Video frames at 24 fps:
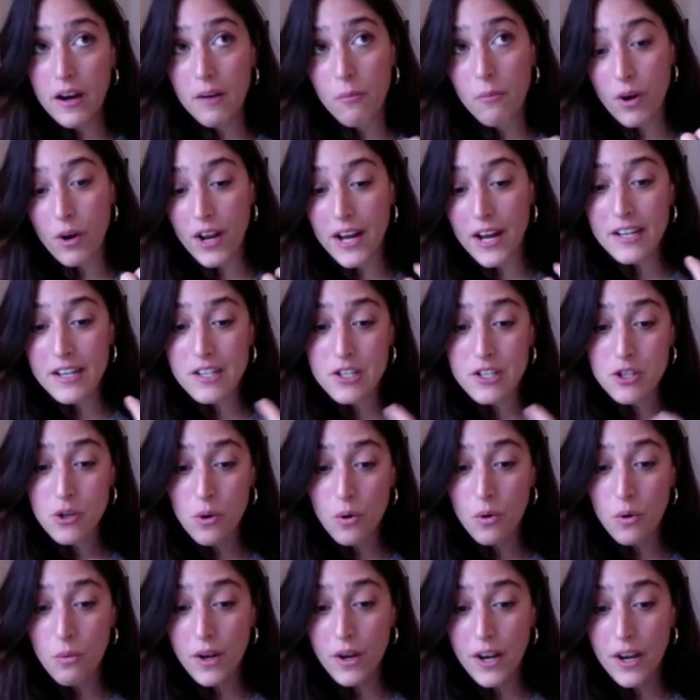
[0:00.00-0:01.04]
what I
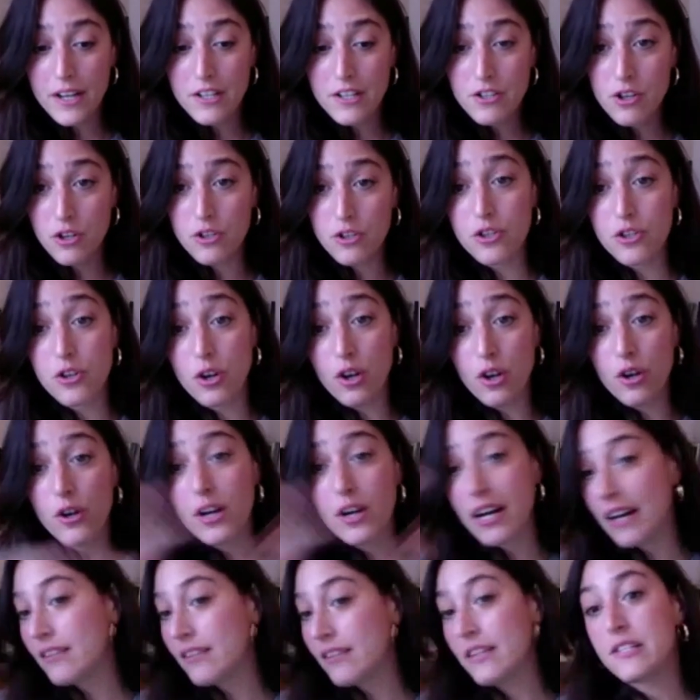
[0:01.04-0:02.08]
saw when I started to
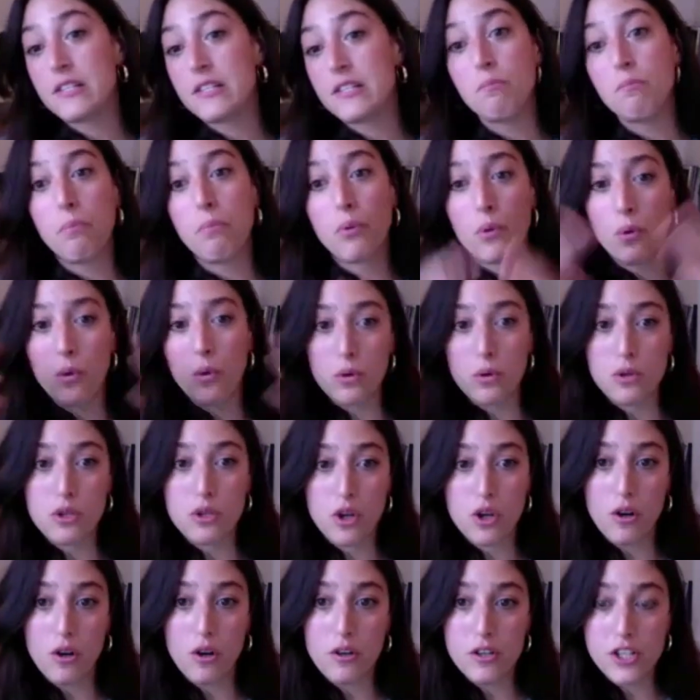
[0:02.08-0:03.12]
look at this broad
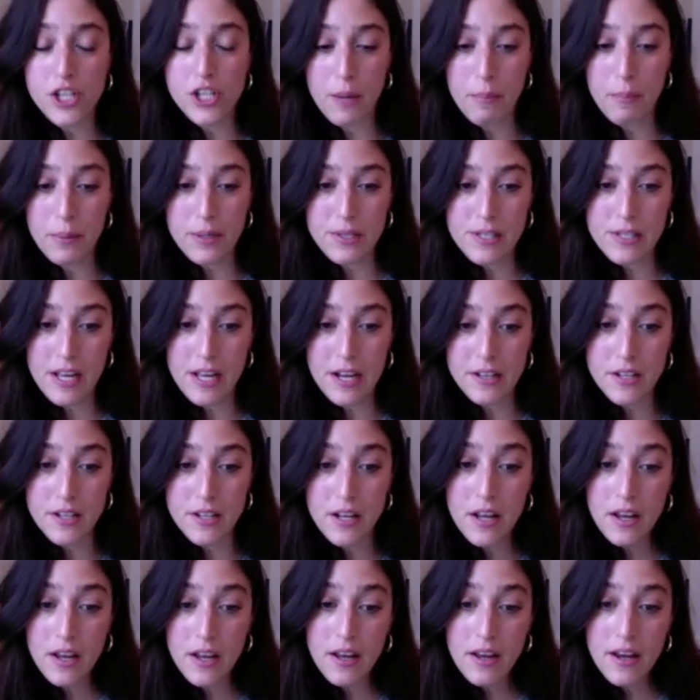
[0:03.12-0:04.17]
scholarship is that
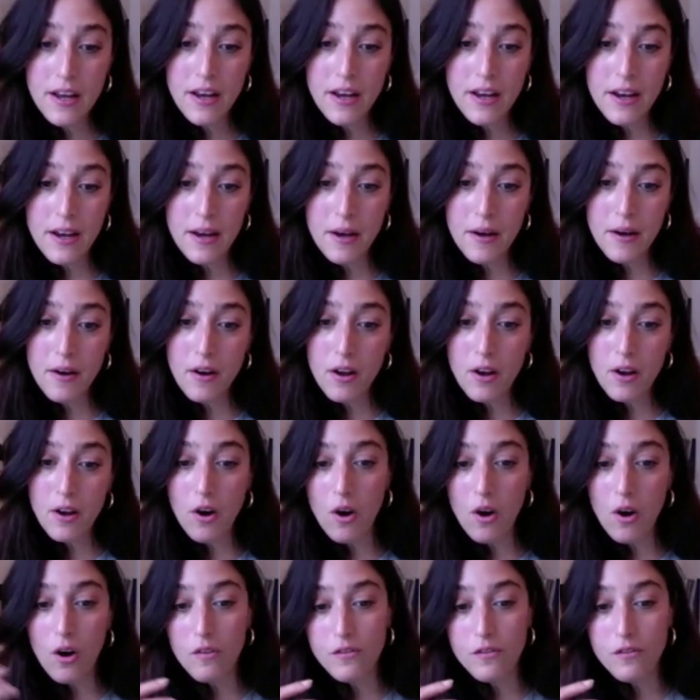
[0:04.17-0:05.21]
uh, a
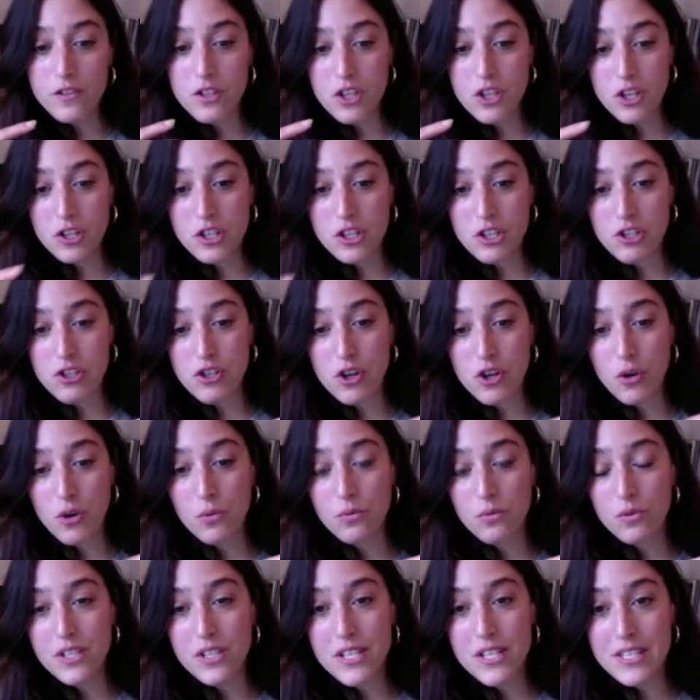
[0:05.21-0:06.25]
lot of studies
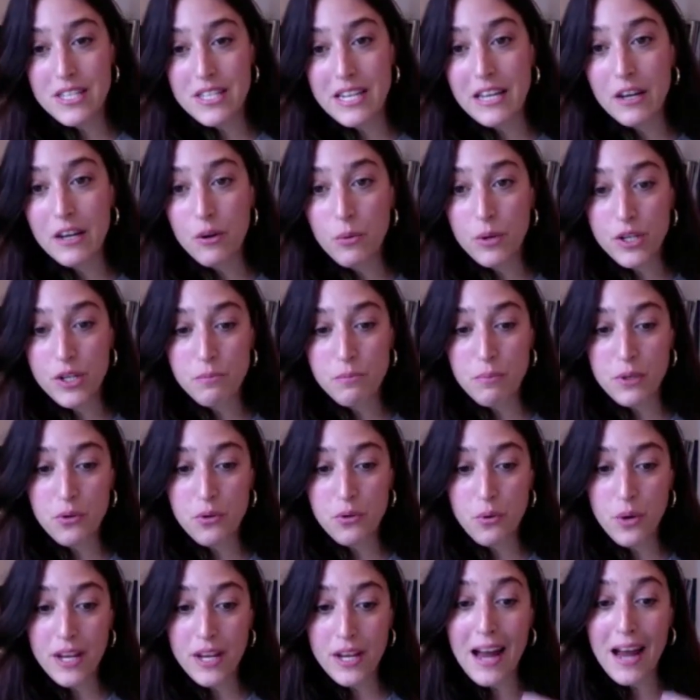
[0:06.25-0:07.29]
don't distinguish
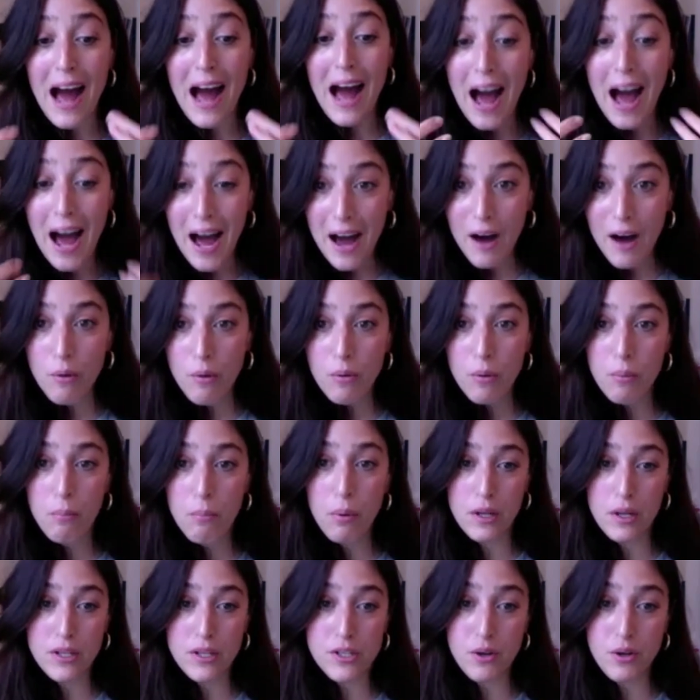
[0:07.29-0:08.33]
between how
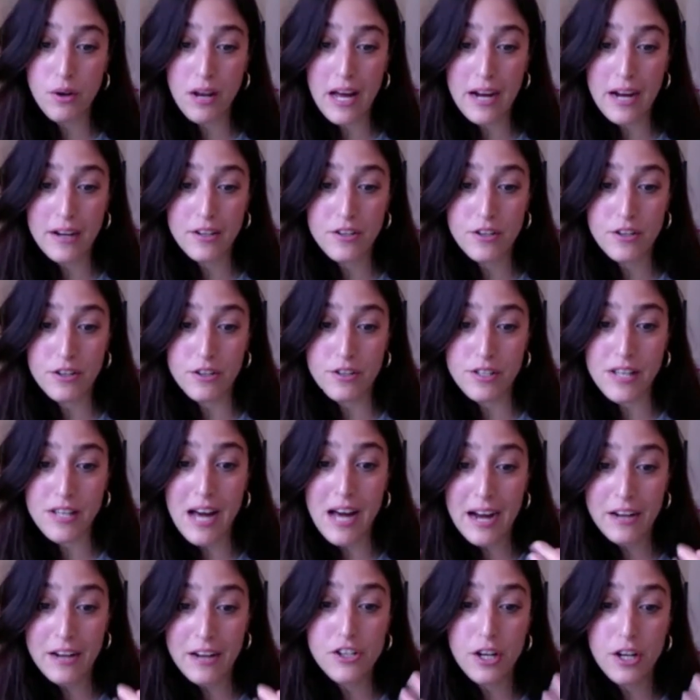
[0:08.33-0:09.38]
political actors
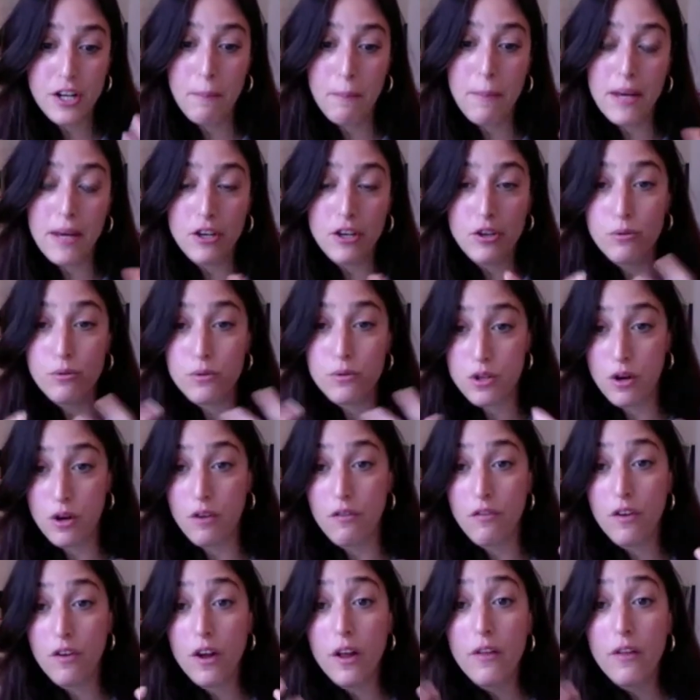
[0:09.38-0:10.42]
actually make use
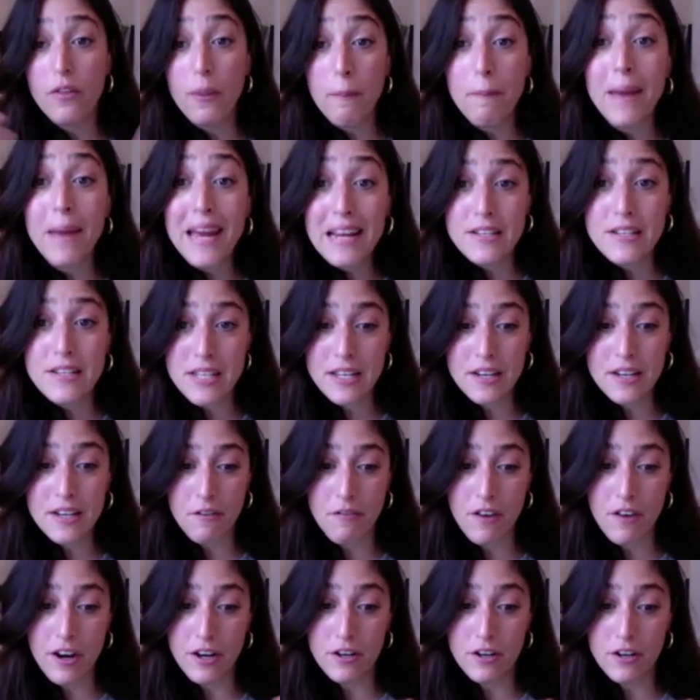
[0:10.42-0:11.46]
of the main
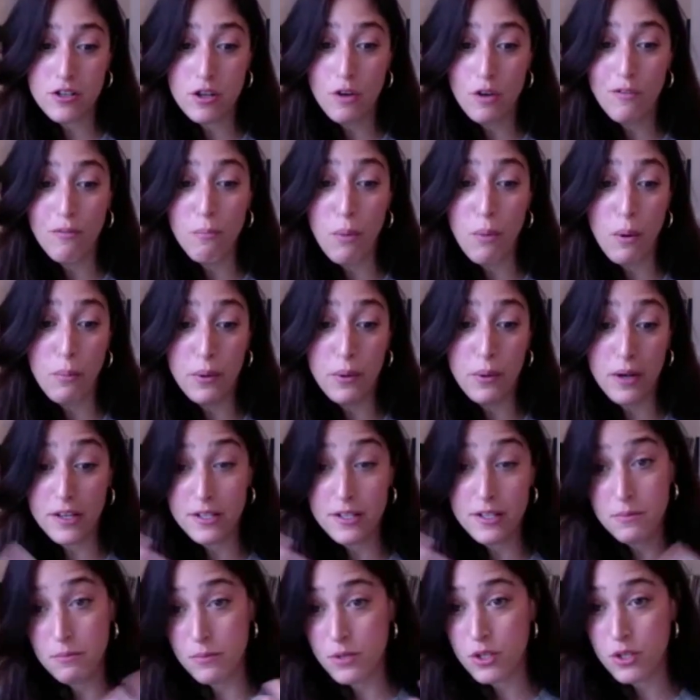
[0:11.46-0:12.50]
signifiers of
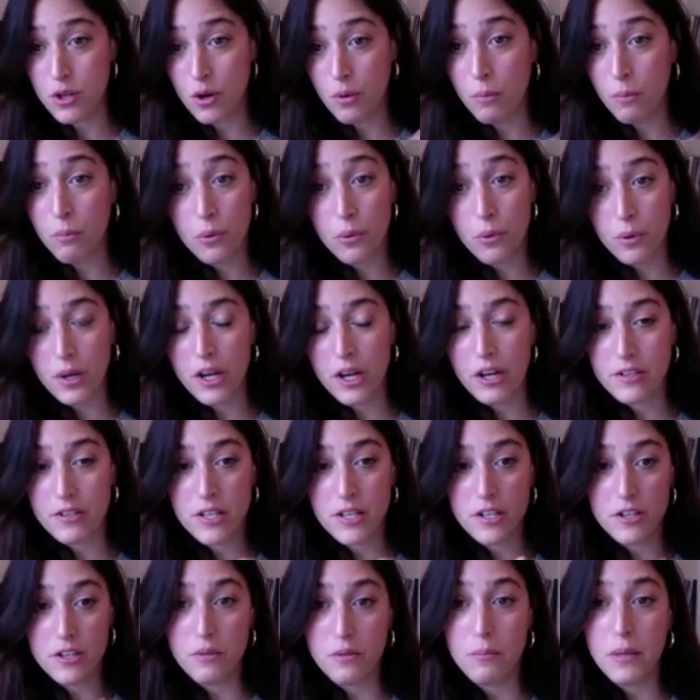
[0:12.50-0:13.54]
populism, so broadly
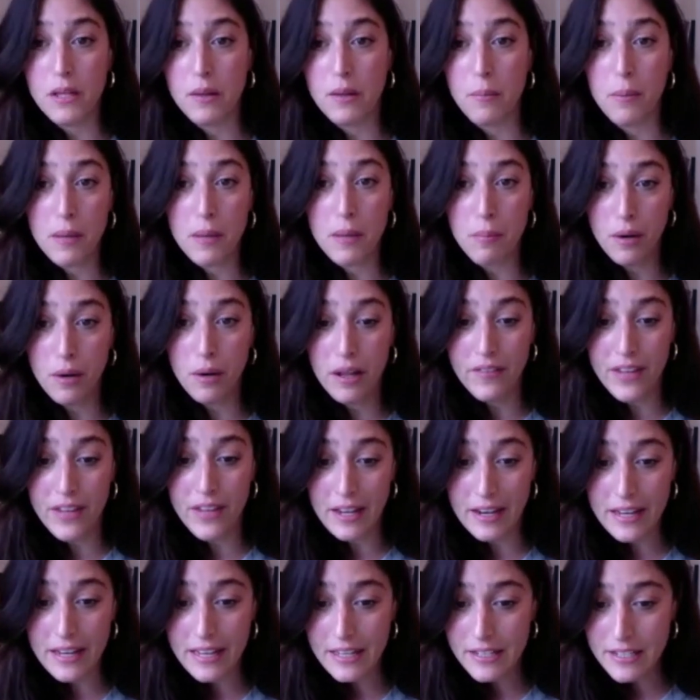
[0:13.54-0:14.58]
considered to be the people and the
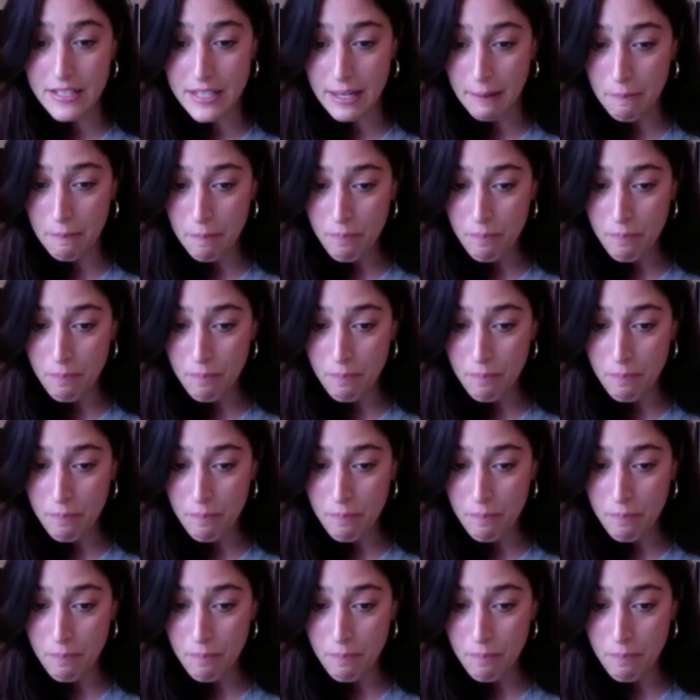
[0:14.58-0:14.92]
elite,